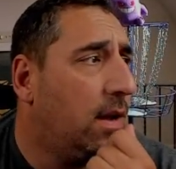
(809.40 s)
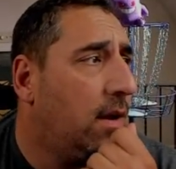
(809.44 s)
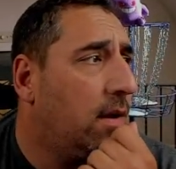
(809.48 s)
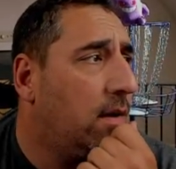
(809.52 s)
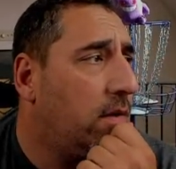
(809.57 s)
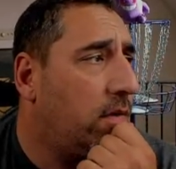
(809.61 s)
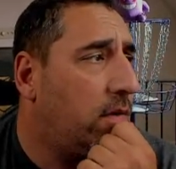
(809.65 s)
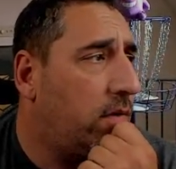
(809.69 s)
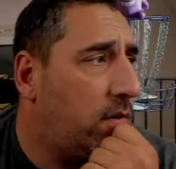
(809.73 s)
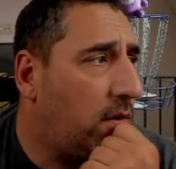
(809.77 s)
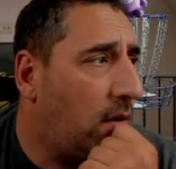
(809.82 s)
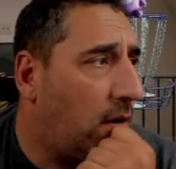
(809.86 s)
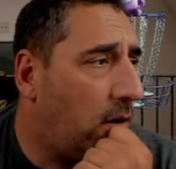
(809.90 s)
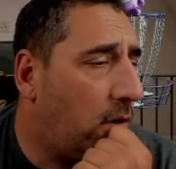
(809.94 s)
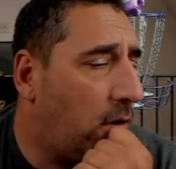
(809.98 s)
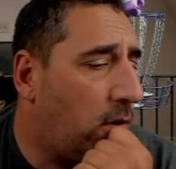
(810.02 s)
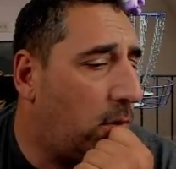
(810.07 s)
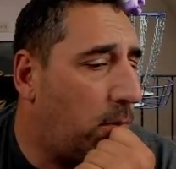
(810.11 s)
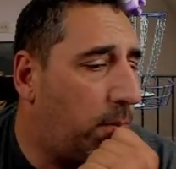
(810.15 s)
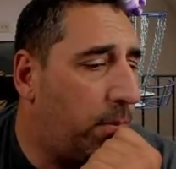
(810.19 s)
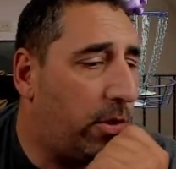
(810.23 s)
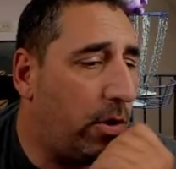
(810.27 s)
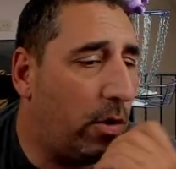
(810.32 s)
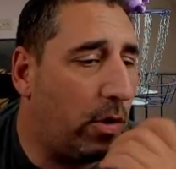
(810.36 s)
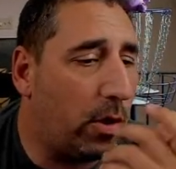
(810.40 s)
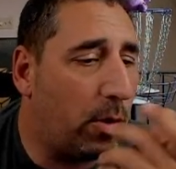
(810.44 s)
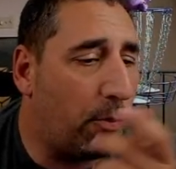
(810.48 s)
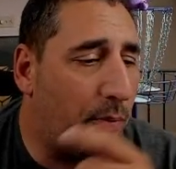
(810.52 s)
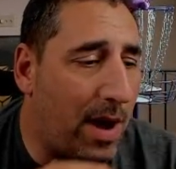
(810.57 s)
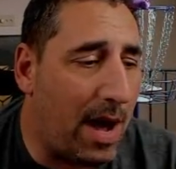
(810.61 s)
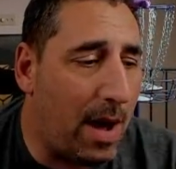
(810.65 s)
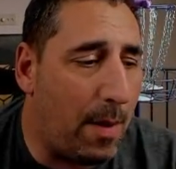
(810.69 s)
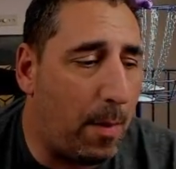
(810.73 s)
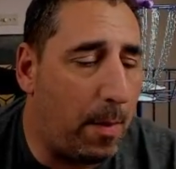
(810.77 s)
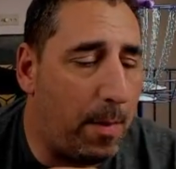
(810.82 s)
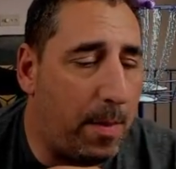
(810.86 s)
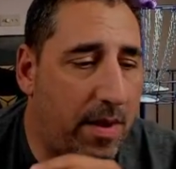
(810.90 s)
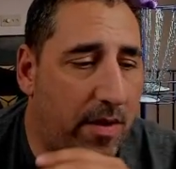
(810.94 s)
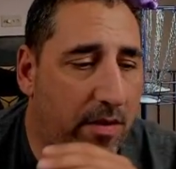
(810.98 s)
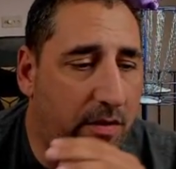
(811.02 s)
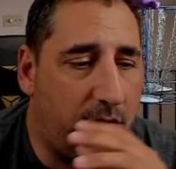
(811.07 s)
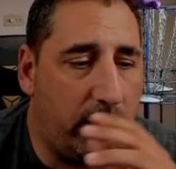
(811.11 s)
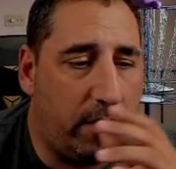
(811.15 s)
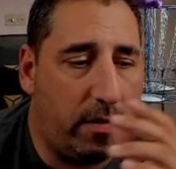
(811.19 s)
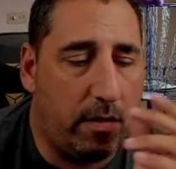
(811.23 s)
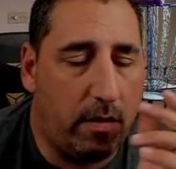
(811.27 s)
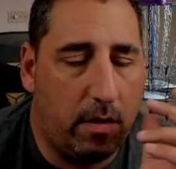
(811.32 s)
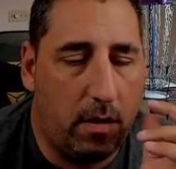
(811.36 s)
So the only problem
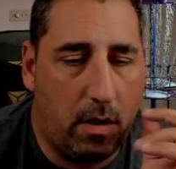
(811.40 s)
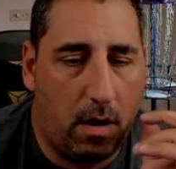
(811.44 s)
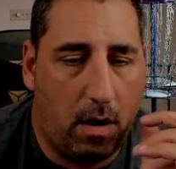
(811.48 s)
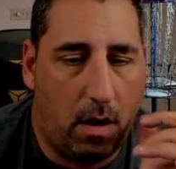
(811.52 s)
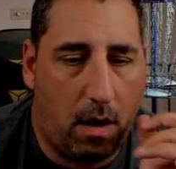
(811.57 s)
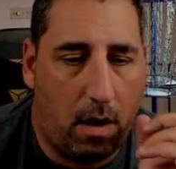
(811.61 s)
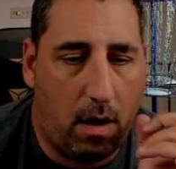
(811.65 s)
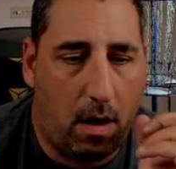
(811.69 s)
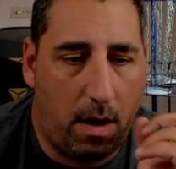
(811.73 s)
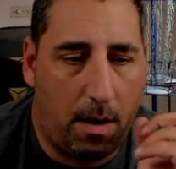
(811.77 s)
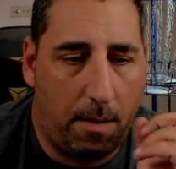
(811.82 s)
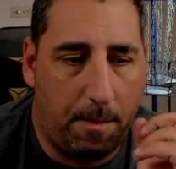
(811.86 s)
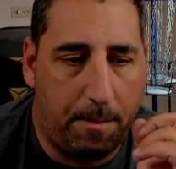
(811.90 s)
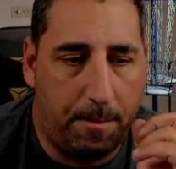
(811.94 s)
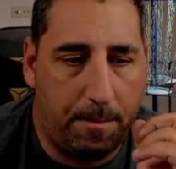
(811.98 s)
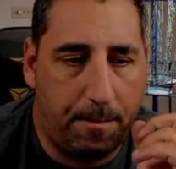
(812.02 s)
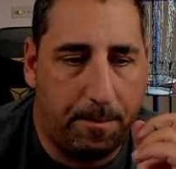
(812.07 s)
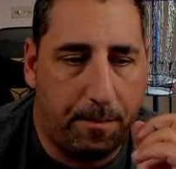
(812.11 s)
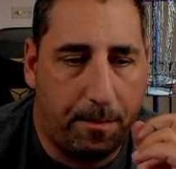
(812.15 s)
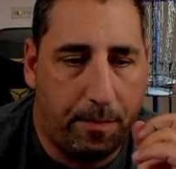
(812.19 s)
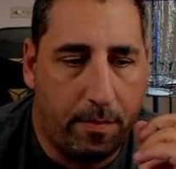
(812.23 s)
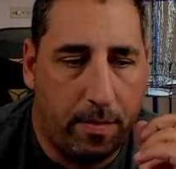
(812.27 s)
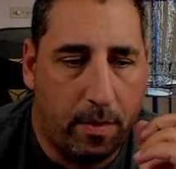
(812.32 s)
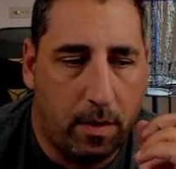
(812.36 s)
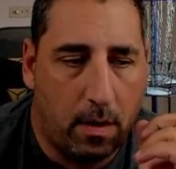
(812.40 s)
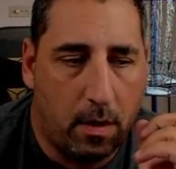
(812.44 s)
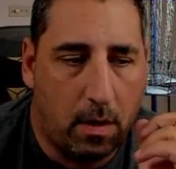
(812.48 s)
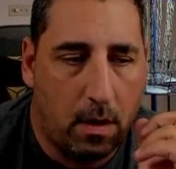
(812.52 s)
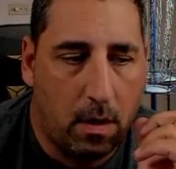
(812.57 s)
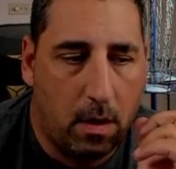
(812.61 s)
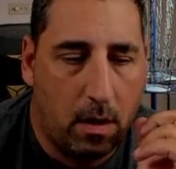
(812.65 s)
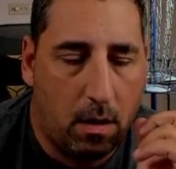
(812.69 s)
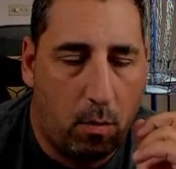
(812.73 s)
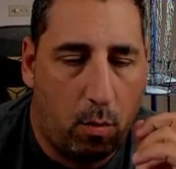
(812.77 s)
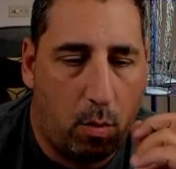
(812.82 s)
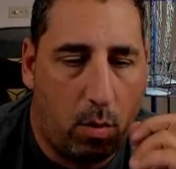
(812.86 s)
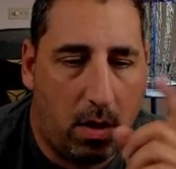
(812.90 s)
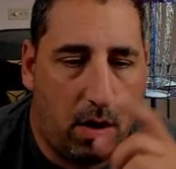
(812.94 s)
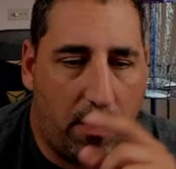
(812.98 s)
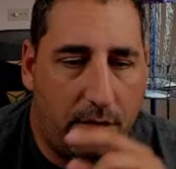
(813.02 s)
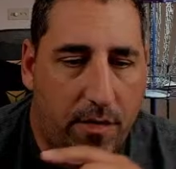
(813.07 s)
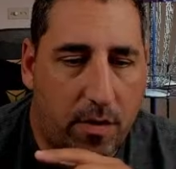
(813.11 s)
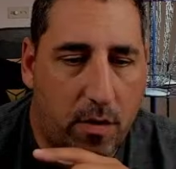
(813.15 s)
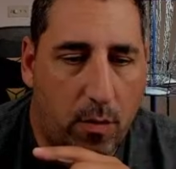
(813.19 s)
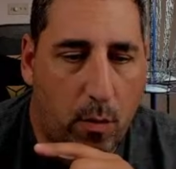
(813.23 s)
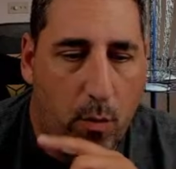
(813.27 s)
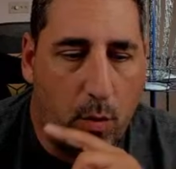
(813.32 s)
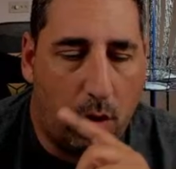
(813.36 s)
is, what
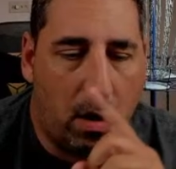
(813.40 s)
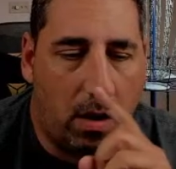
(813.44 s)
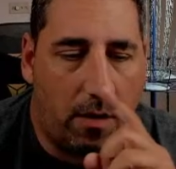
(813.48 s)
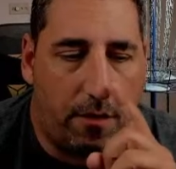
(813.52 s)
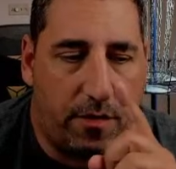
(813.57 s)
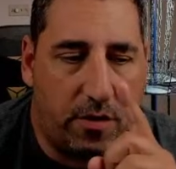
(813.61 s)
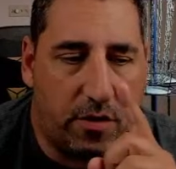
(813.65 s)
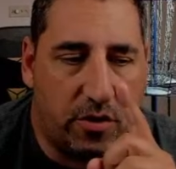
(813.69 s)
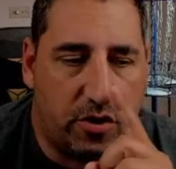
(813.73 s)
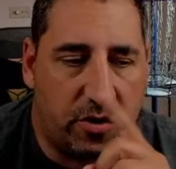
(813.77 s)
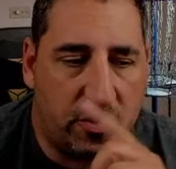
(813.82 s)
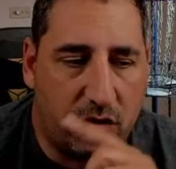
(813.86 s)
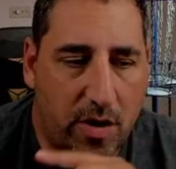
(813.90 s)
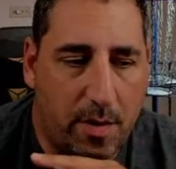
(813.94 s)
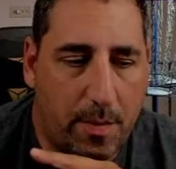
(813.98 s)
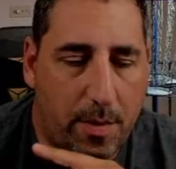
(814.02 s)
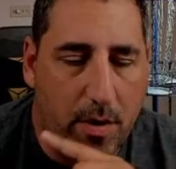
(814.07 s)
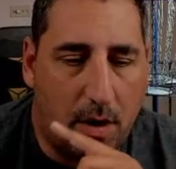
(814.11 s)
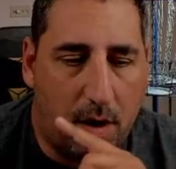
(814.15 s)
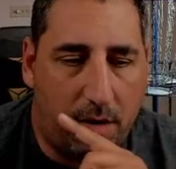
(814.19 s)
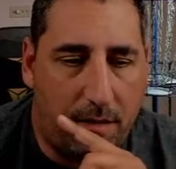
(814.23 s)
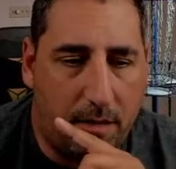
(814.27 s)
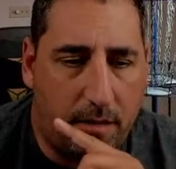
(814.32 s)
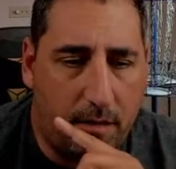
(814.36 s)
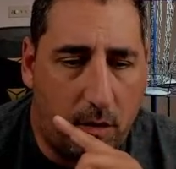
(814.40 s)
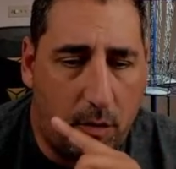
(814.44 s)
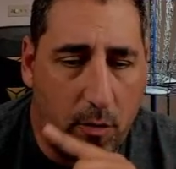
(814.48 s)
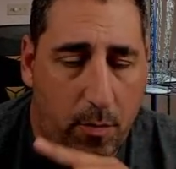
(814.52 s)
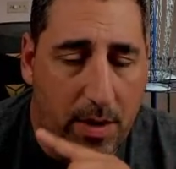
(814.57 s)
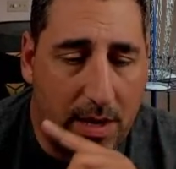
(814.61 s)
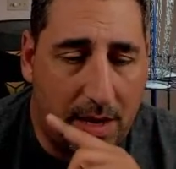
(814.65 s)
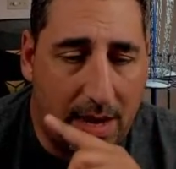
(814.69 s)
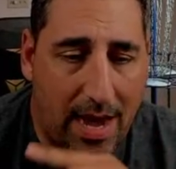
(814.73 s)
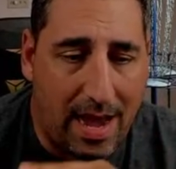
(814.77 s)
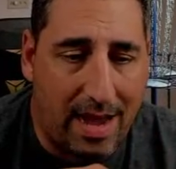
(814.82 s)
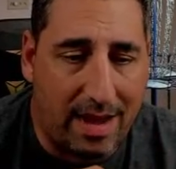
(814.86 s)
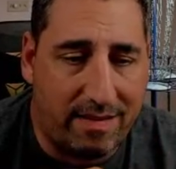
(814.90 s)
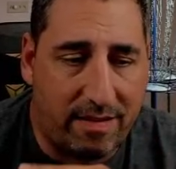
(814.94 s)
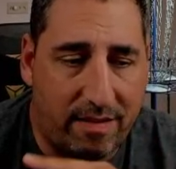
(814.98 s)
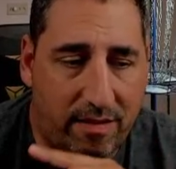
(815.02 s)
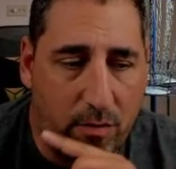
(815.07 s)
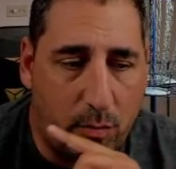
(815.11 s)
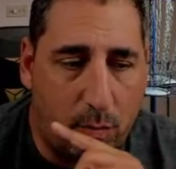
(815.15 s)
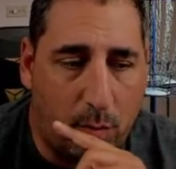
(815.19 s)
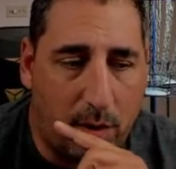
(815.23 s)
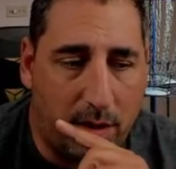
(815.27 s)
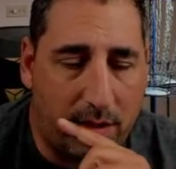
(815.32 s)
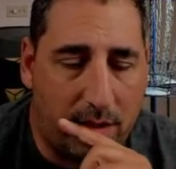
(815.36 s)
if you're streaming off of OBS
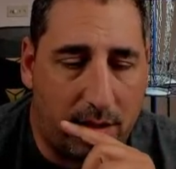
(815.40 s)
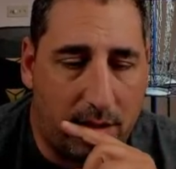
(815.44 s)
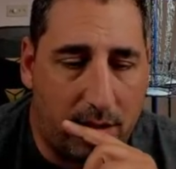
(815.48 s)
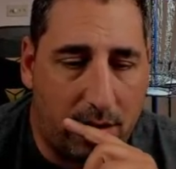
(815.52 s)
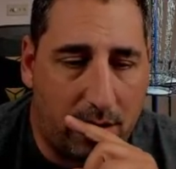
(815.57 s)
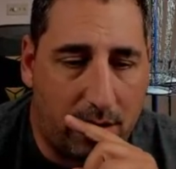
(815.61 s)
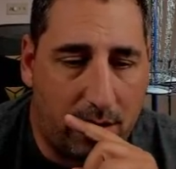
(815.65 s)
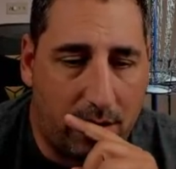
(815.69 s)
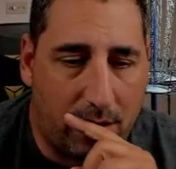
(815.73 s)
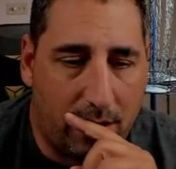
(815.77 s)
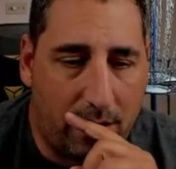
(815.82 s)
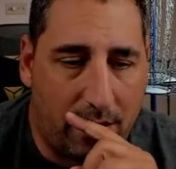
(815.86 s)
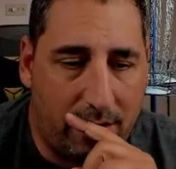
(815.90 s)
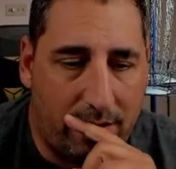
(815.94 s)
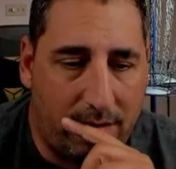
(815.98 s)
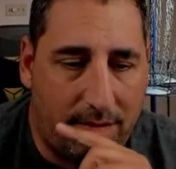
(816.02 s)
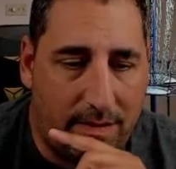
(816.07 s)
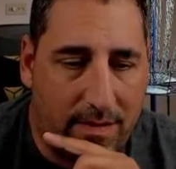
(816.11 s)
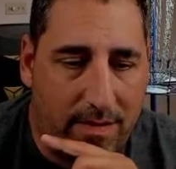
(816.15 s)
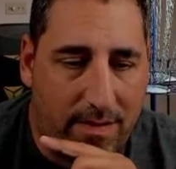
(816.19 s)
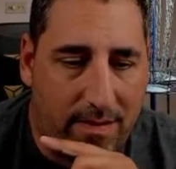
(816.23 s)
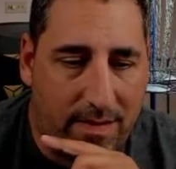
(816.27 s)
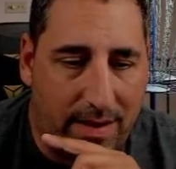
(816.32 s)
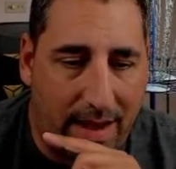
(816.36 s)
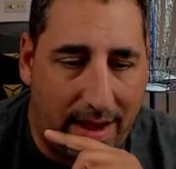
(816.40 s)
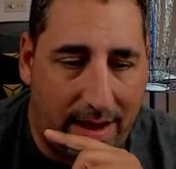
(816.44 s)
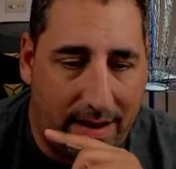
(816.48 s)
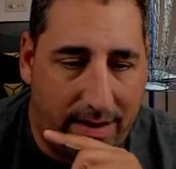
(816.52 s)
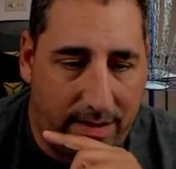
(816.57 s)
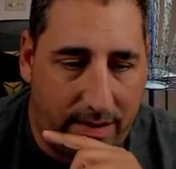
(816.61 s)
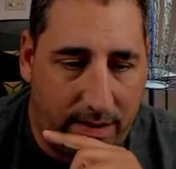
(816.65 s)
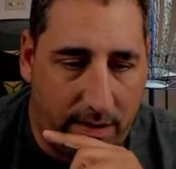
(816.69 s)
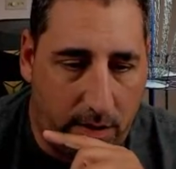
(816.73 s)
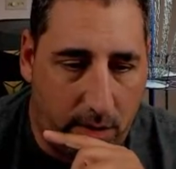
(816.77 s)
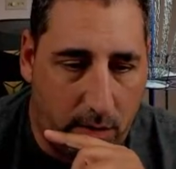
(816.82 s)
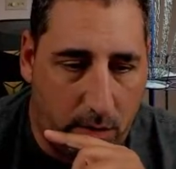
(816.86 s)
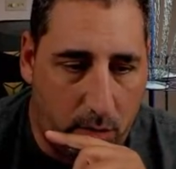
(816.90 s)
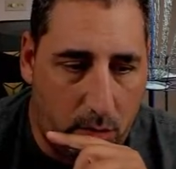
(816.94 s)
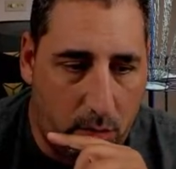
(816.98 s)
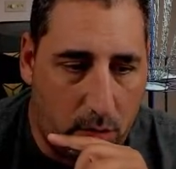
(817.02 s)
is what it's set to.